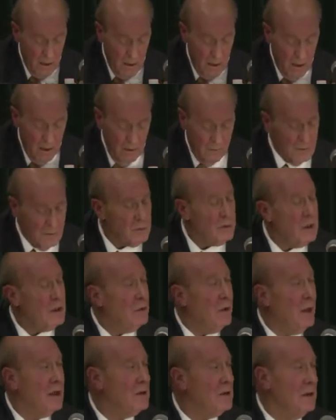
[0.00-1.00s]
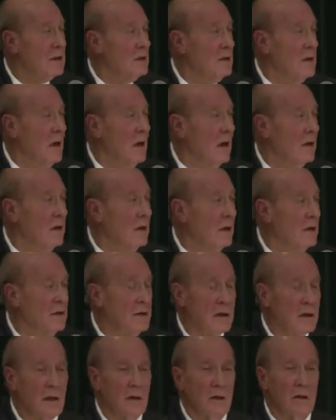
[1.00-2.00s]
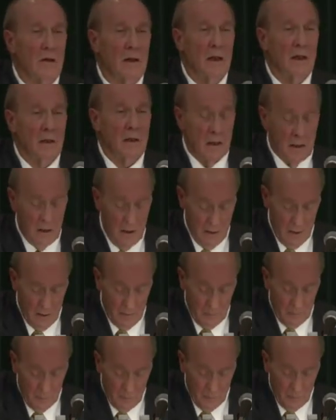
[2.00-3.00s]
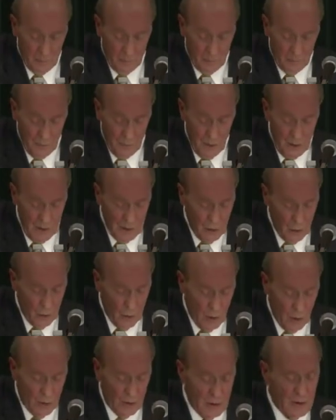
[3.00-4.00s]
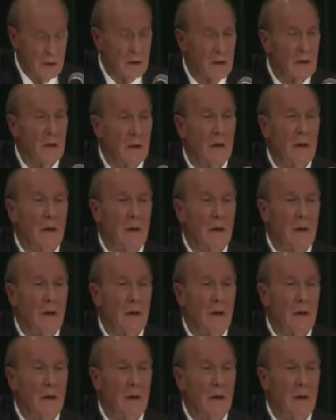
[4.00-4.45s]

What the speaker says: Eve's request is not articulated into words.